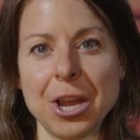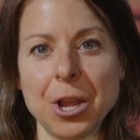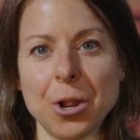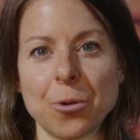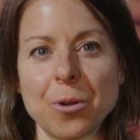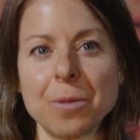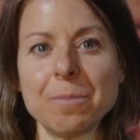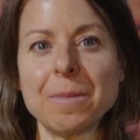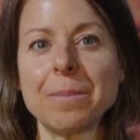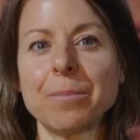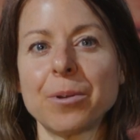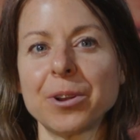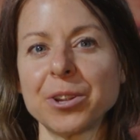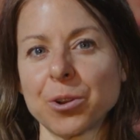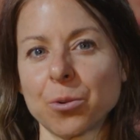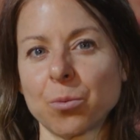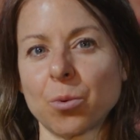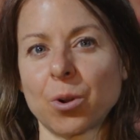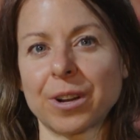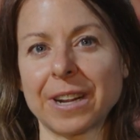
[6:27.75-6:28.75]
Remember,
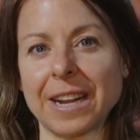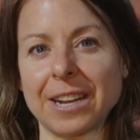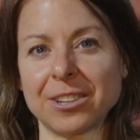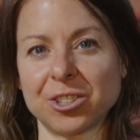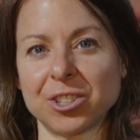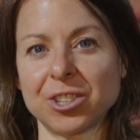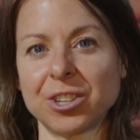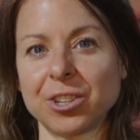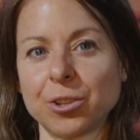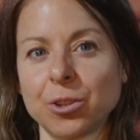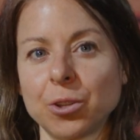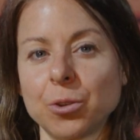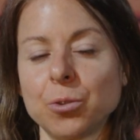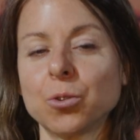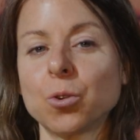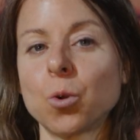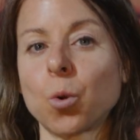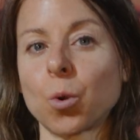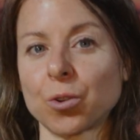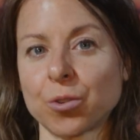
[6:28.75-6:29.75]
your workout should include
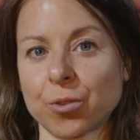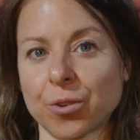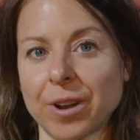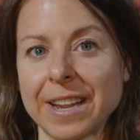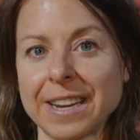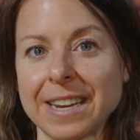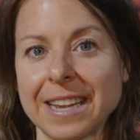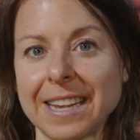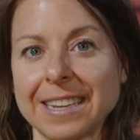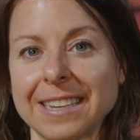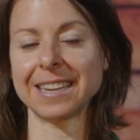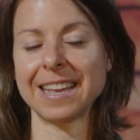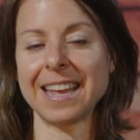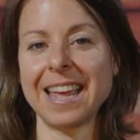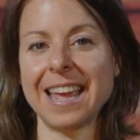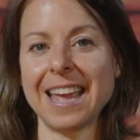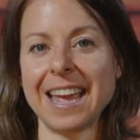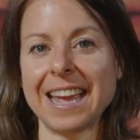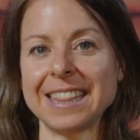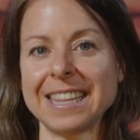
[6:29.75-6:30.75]
core training,
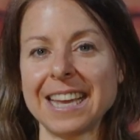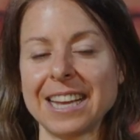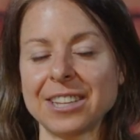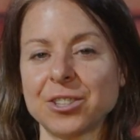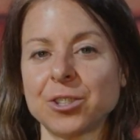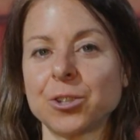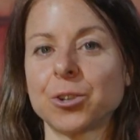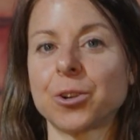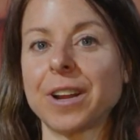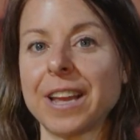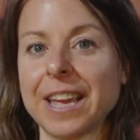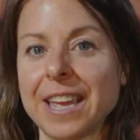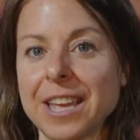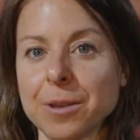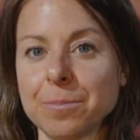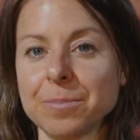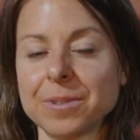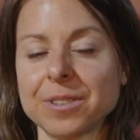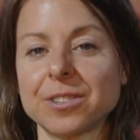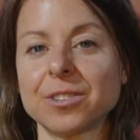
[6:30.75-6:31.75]
and that's your
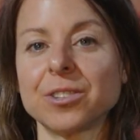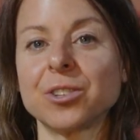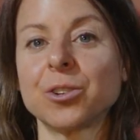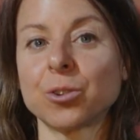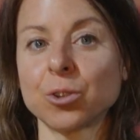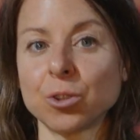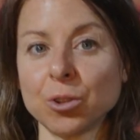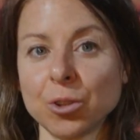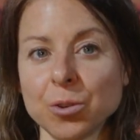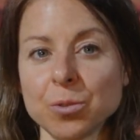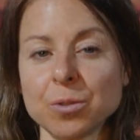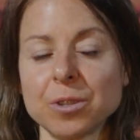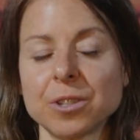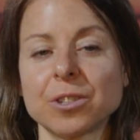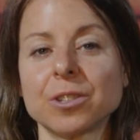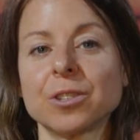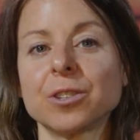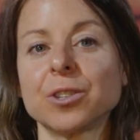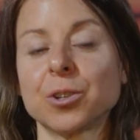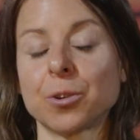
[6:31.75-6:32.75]
hips, your
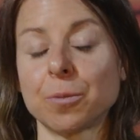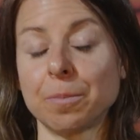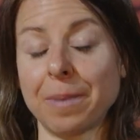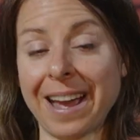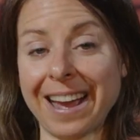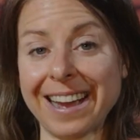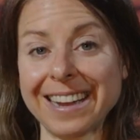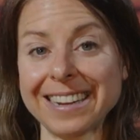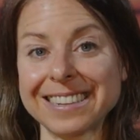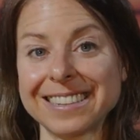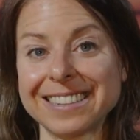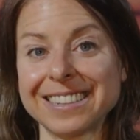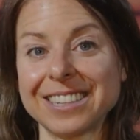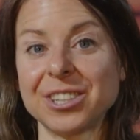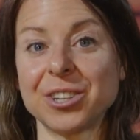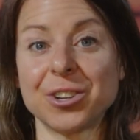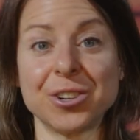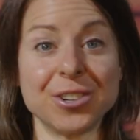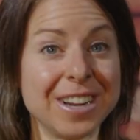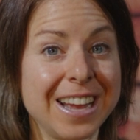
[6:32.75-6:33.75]
glutes, your back,
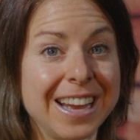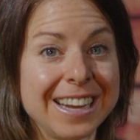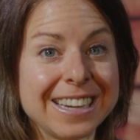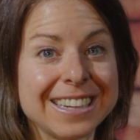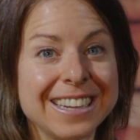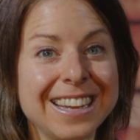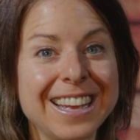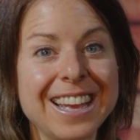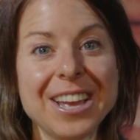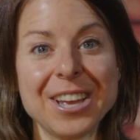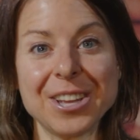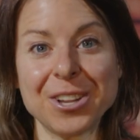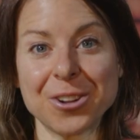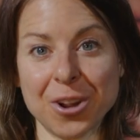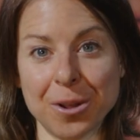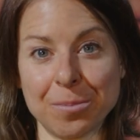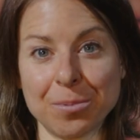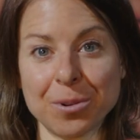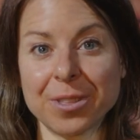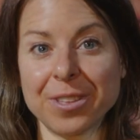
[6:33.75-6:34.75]
your neck, your
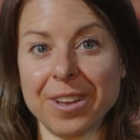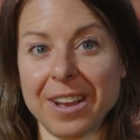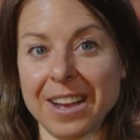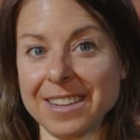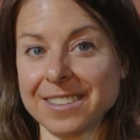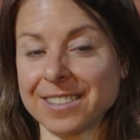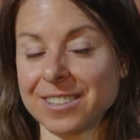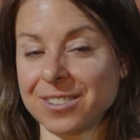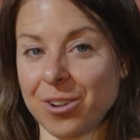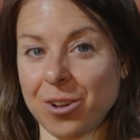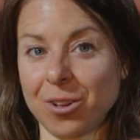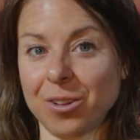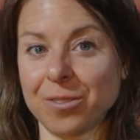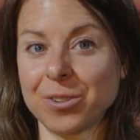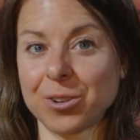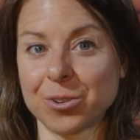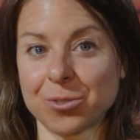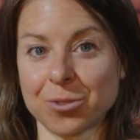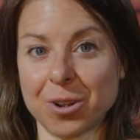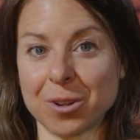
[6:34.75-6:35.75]
upper thighs, and all of
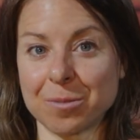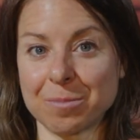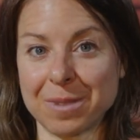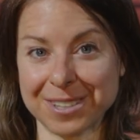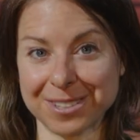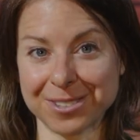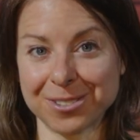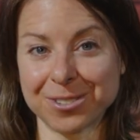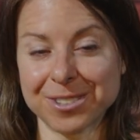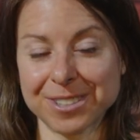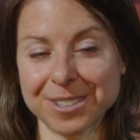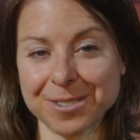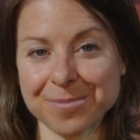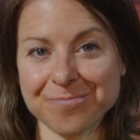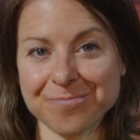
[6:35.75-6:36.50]
your trunk muscles.